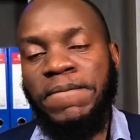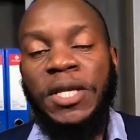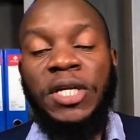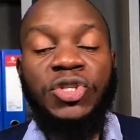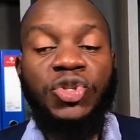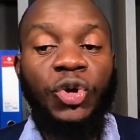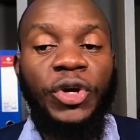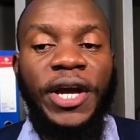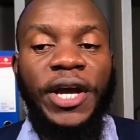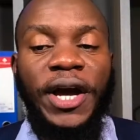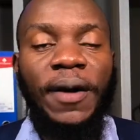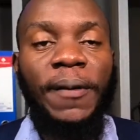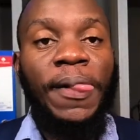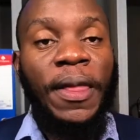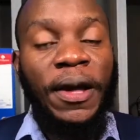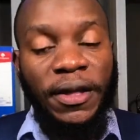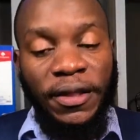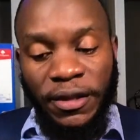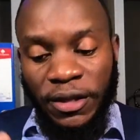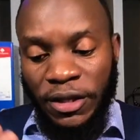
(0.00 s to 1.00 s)
So, yeah.
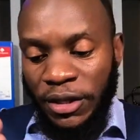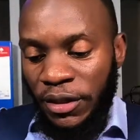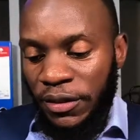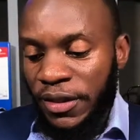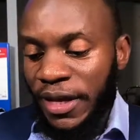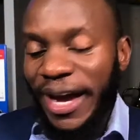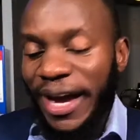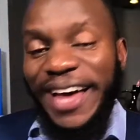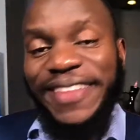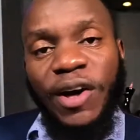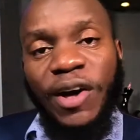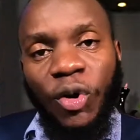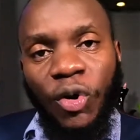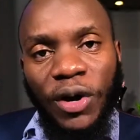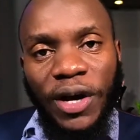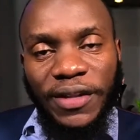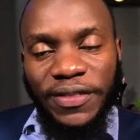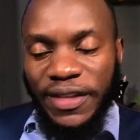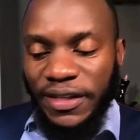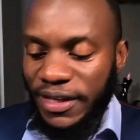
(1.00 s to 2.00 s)
The other
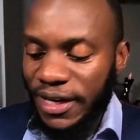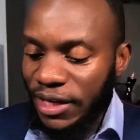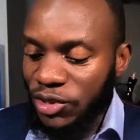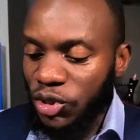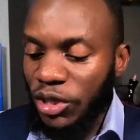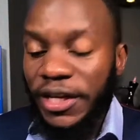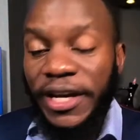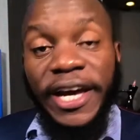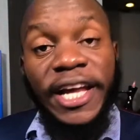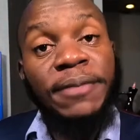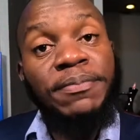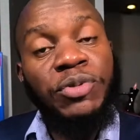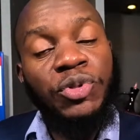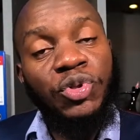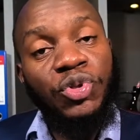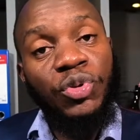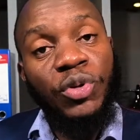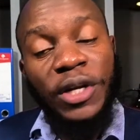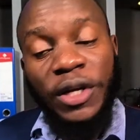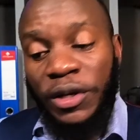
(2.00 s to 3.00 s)
organ that actually helps you
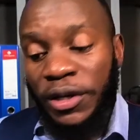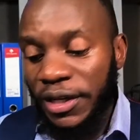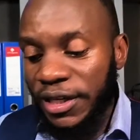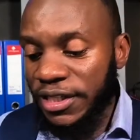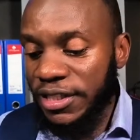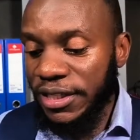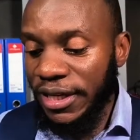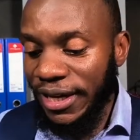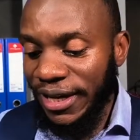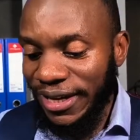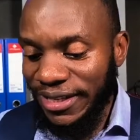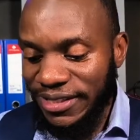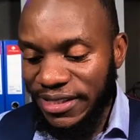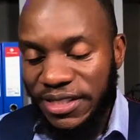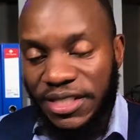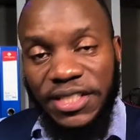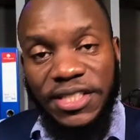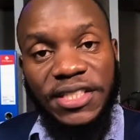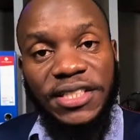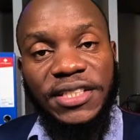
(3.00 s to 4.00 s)
to regulate
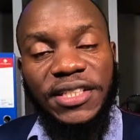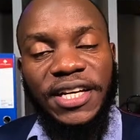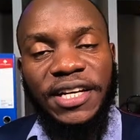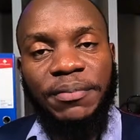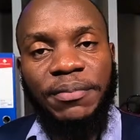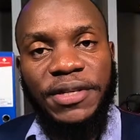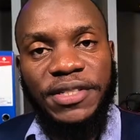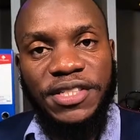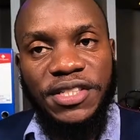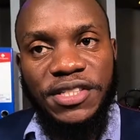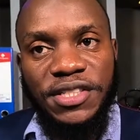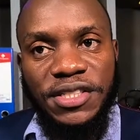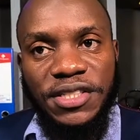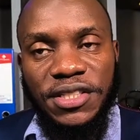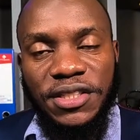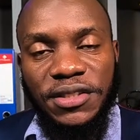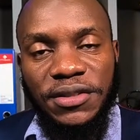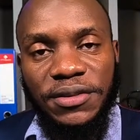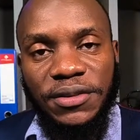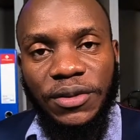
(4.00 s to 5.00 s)
acidity and basicity,
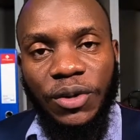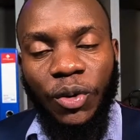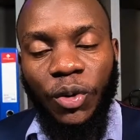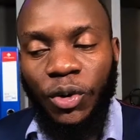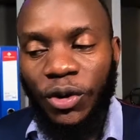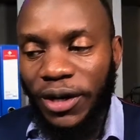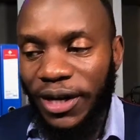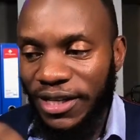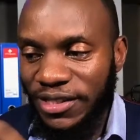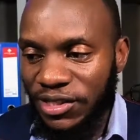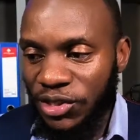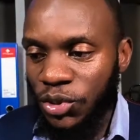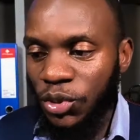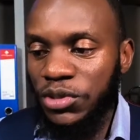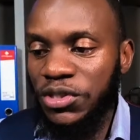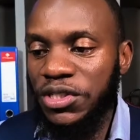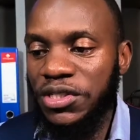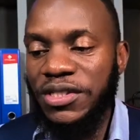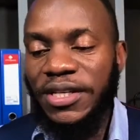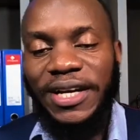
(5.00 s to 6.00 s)
or
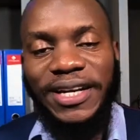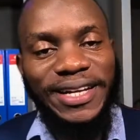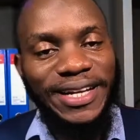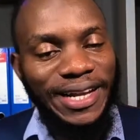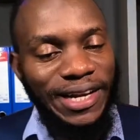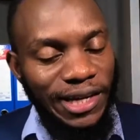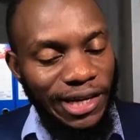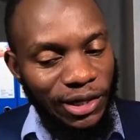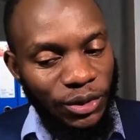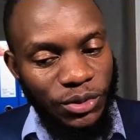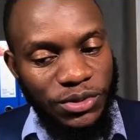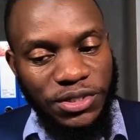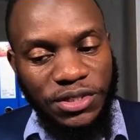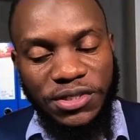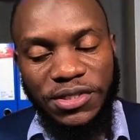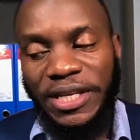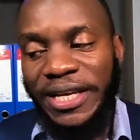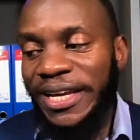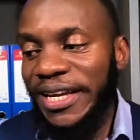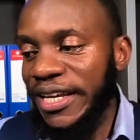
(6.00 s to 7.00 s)
acidosis and alkalosis,
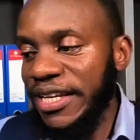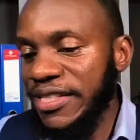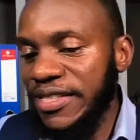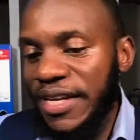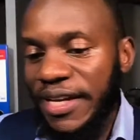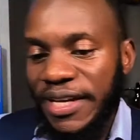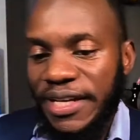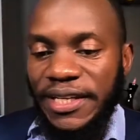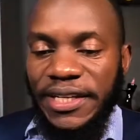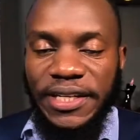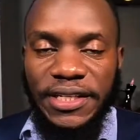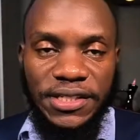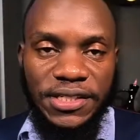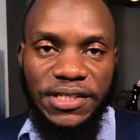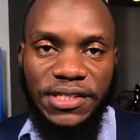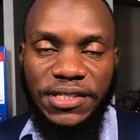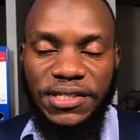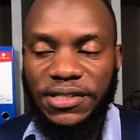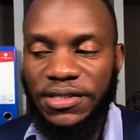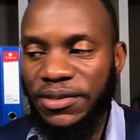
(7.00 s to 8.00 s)
is the
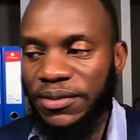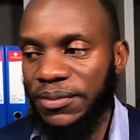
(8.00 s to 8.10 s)
kidneys.